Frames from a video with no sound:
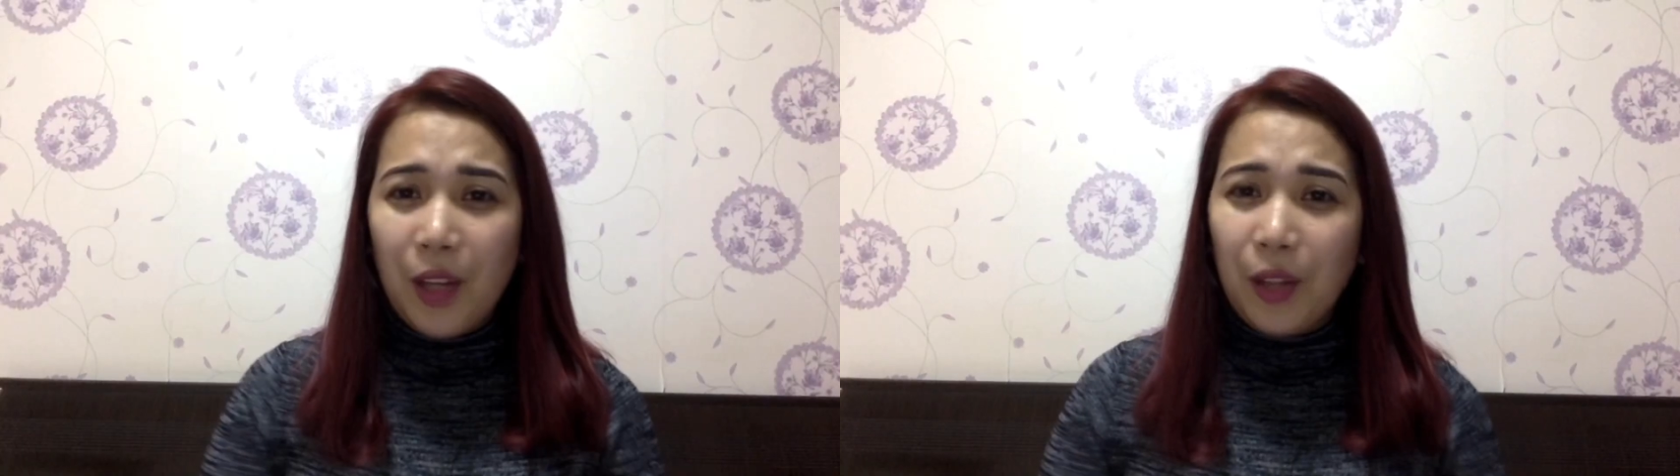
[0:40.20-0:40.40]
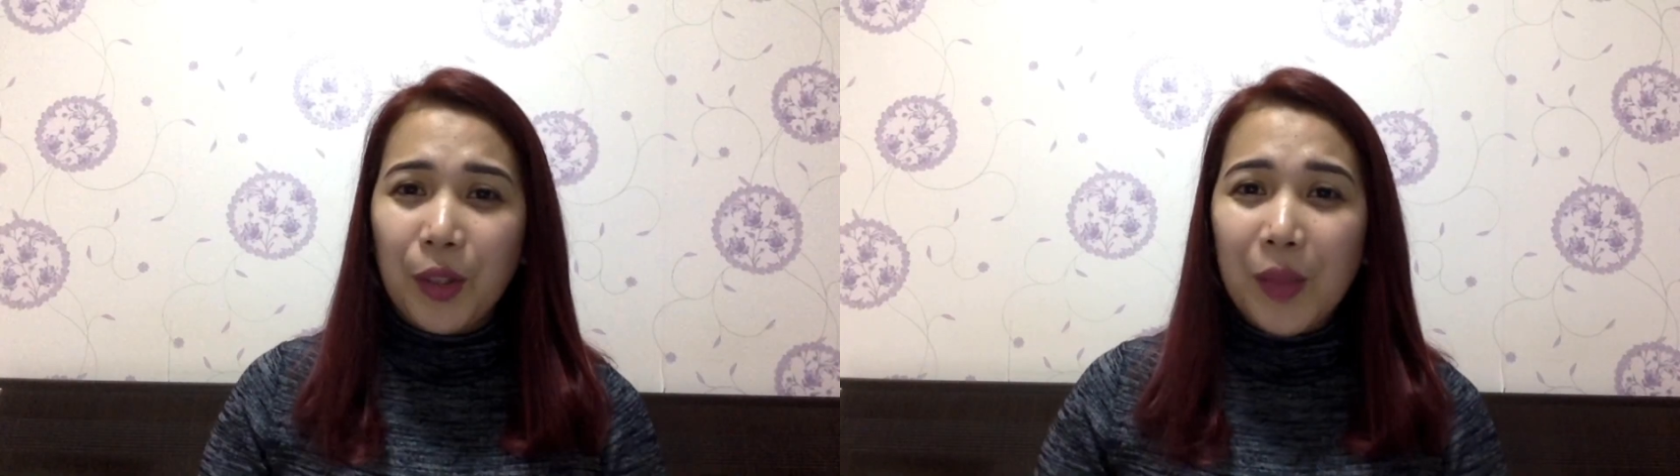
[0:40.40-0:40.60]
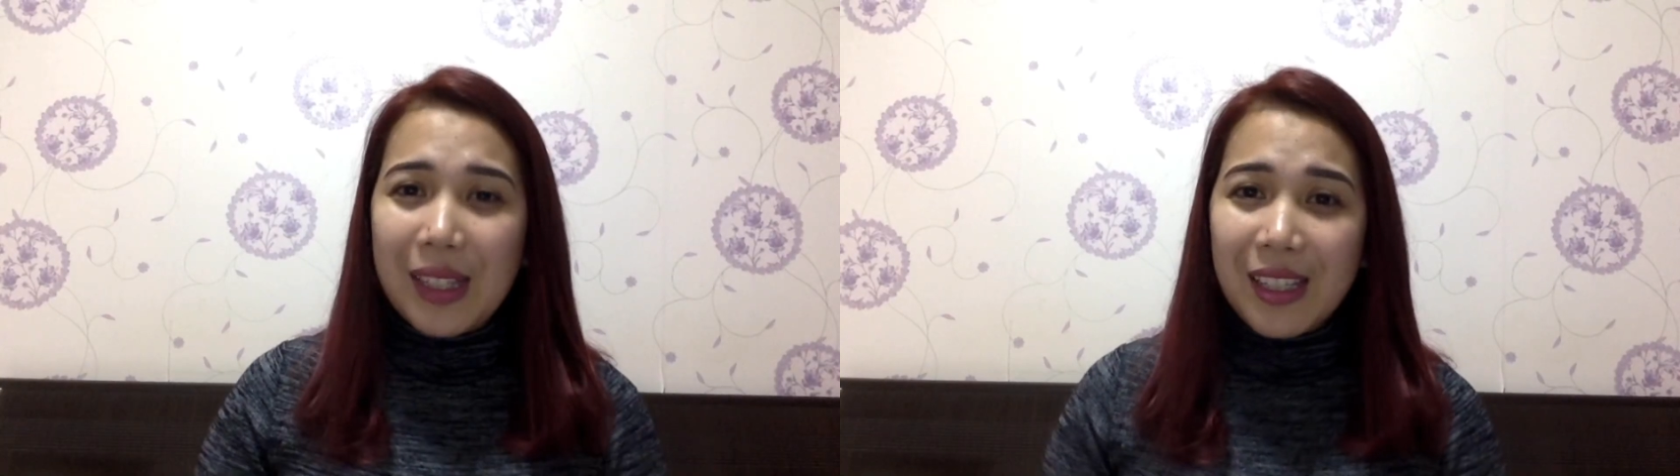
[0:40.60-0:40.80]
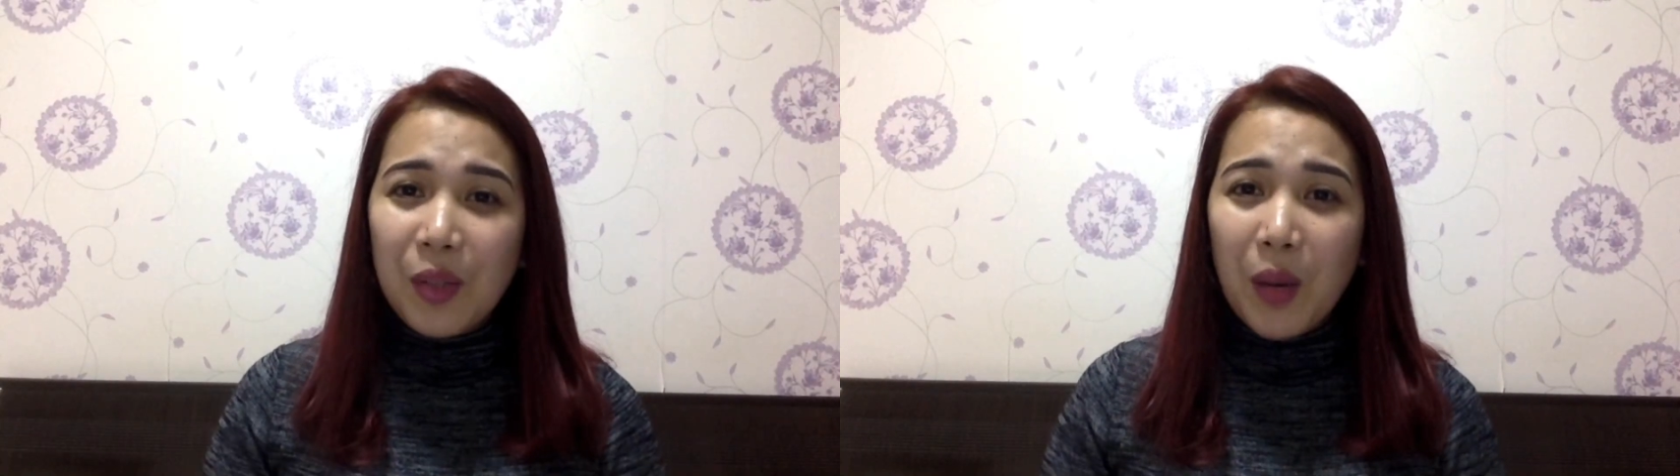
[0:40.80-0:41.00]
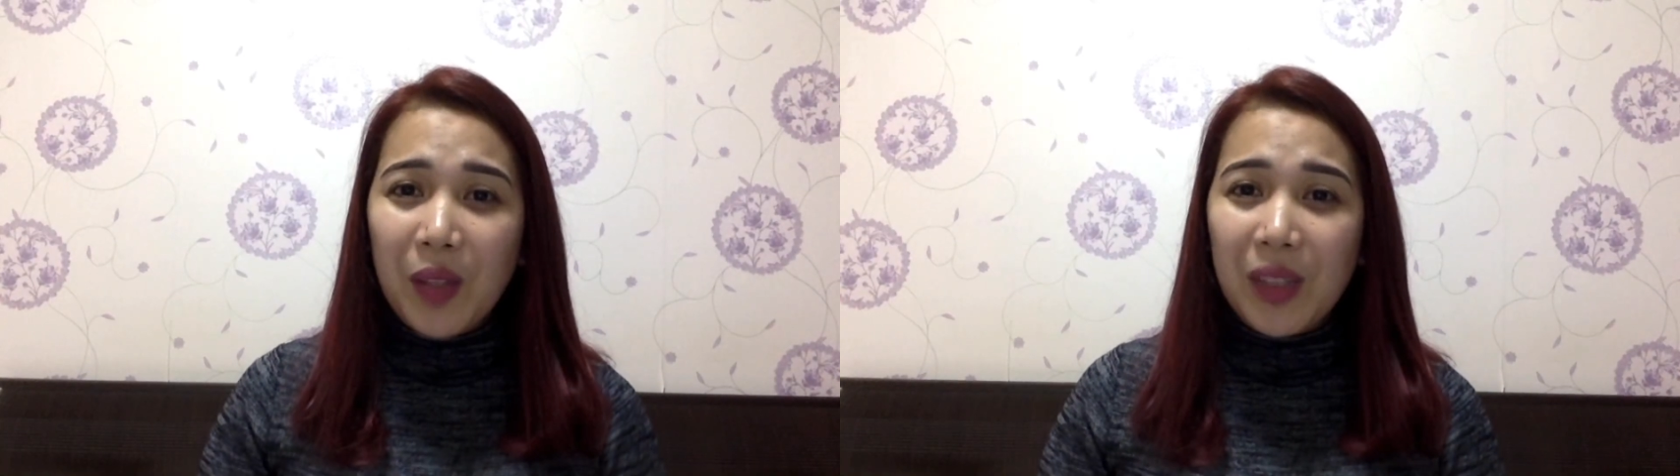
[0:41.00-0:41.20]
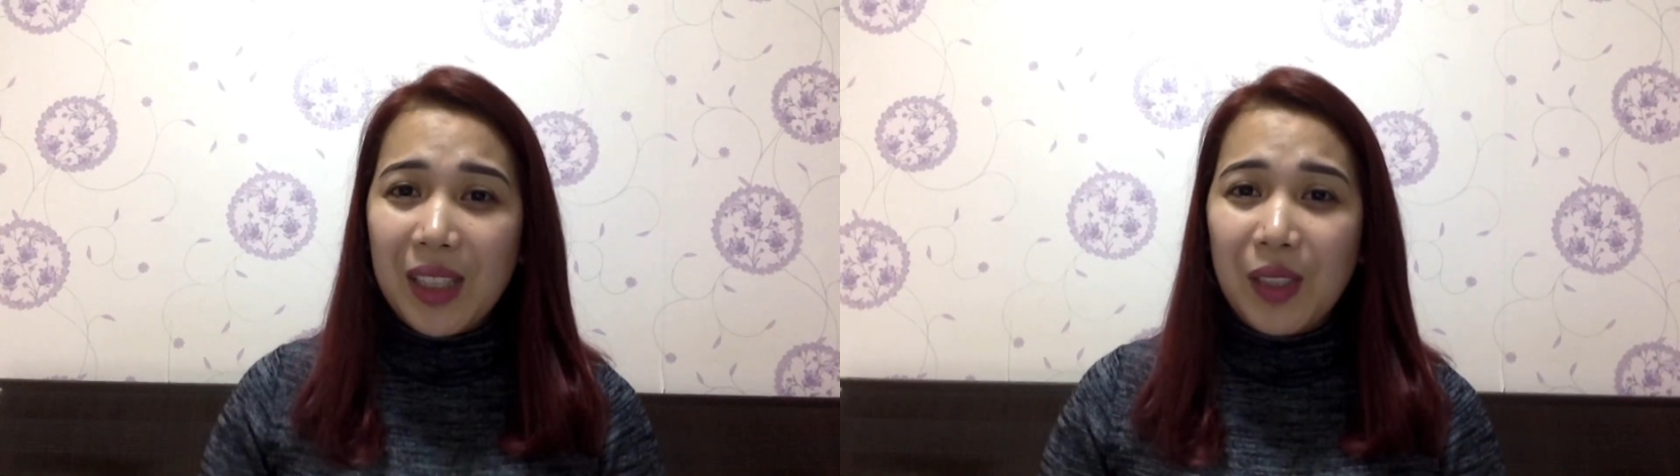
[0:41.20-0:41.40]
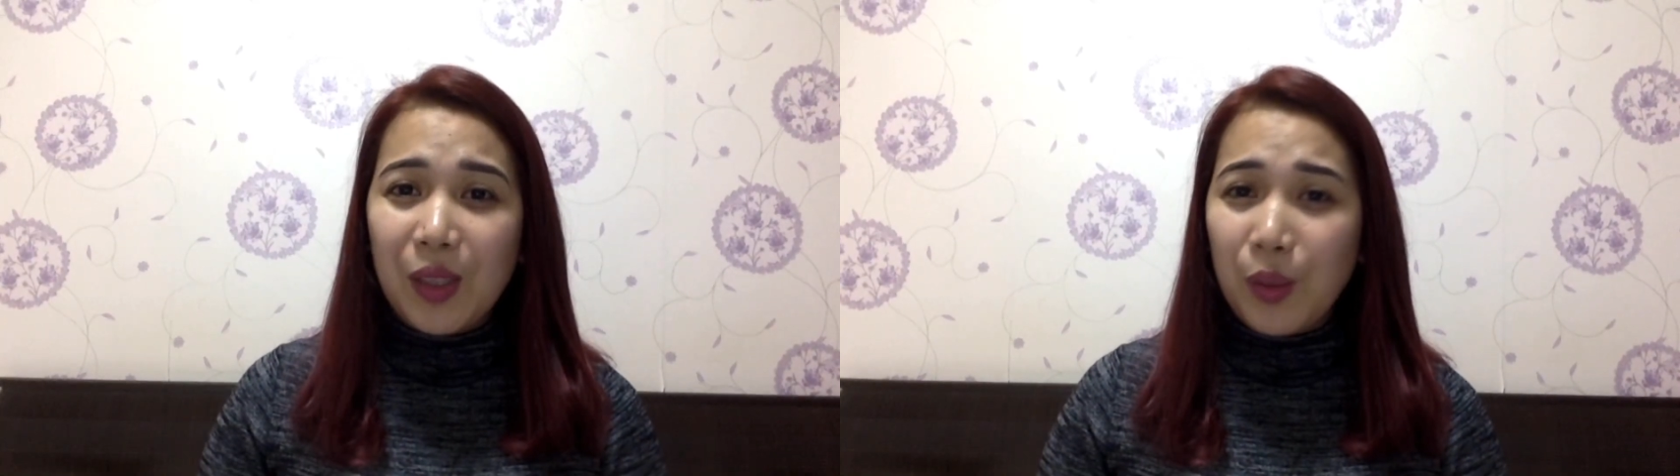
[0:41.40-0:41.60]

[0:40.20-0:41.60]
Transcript: The reason why you need to do